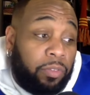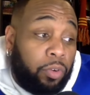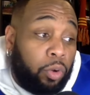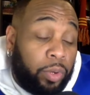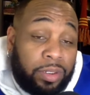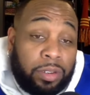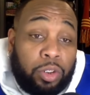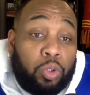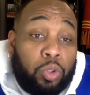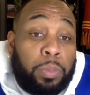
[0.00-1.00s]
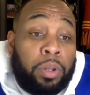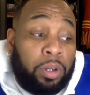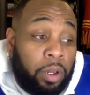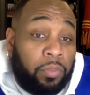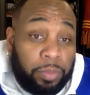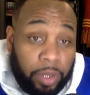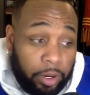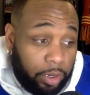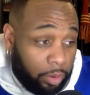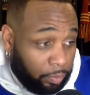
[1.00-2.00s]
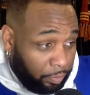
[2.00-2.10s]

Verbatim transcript: for a reason. You was pulling up from 30.